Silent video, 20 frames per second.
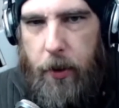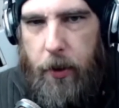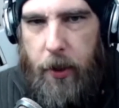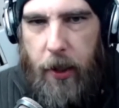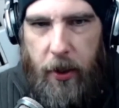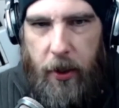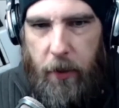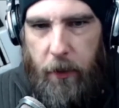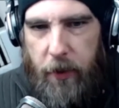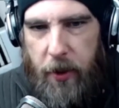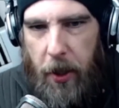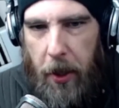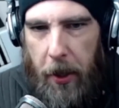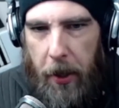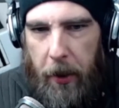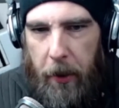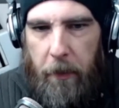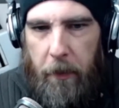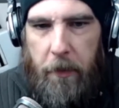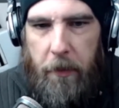Take some
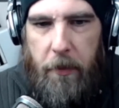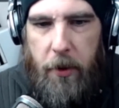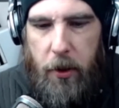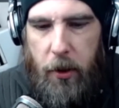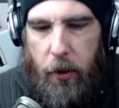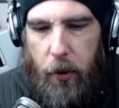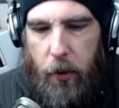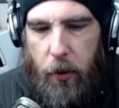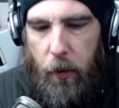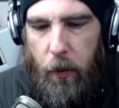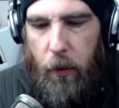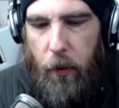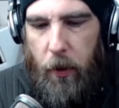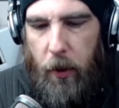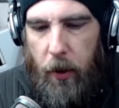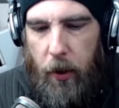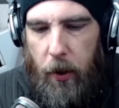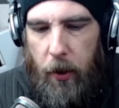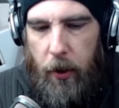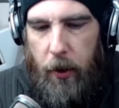time to
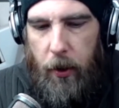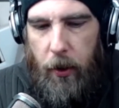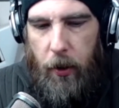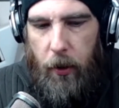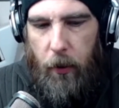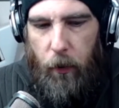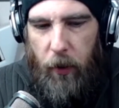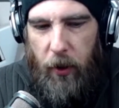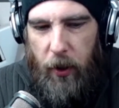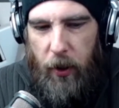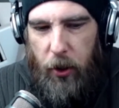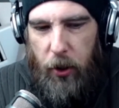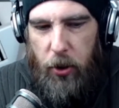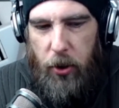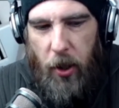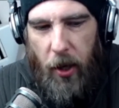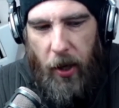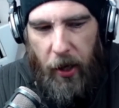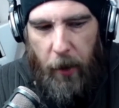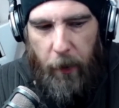really just
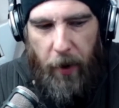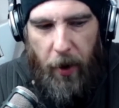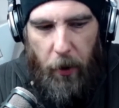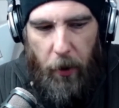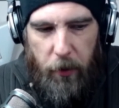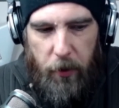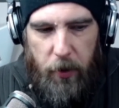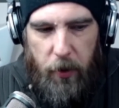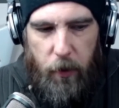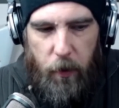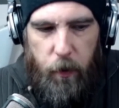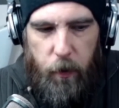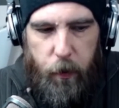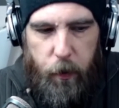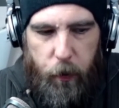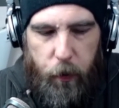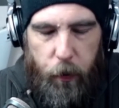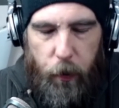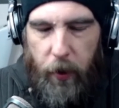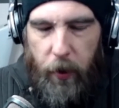talk about
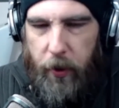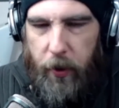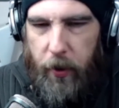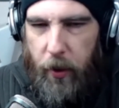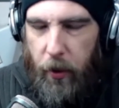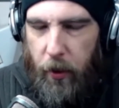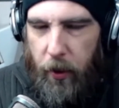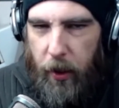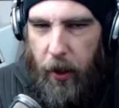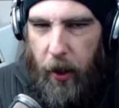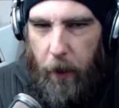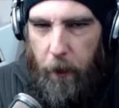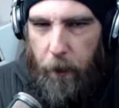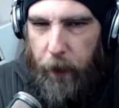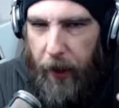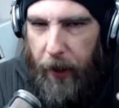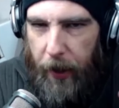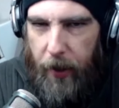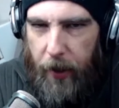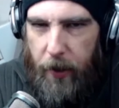what the
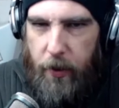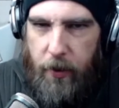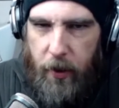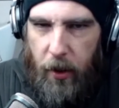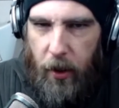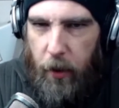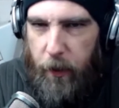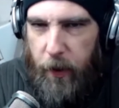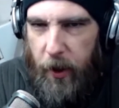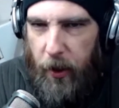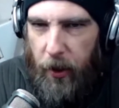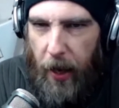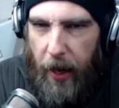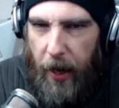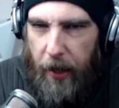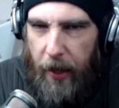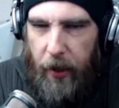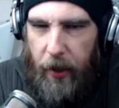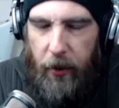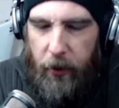campaign's going to be
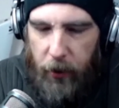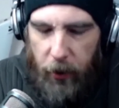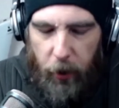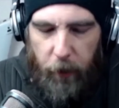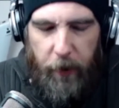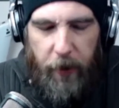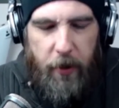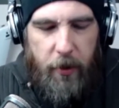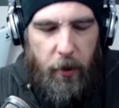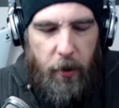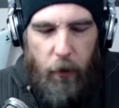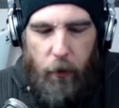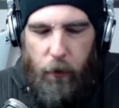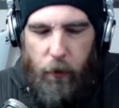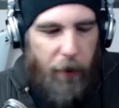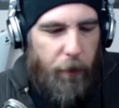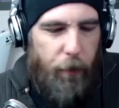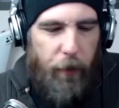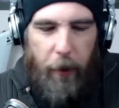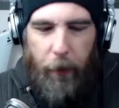like a little bit,
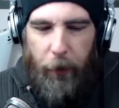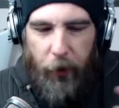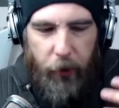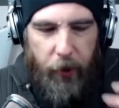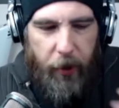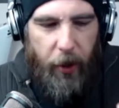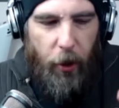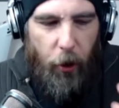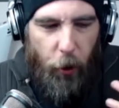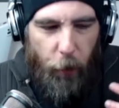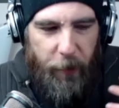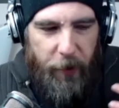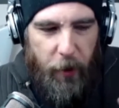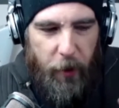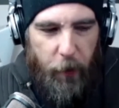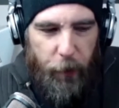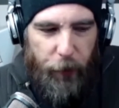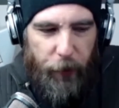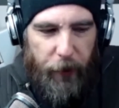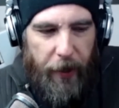what people are kind of hoping
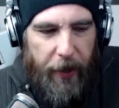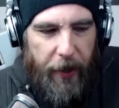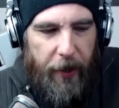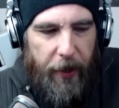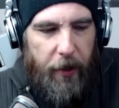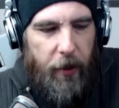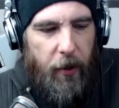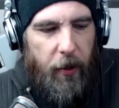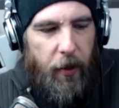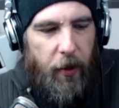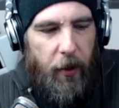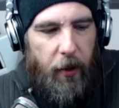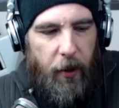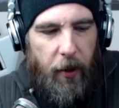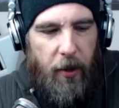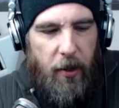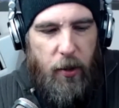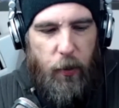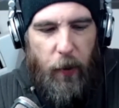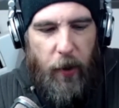to play,
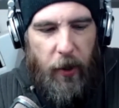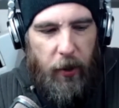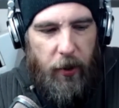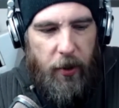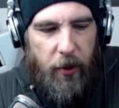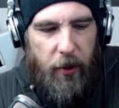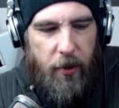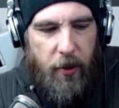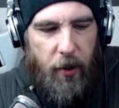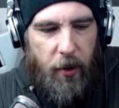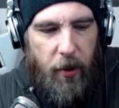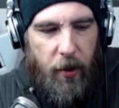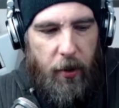as well as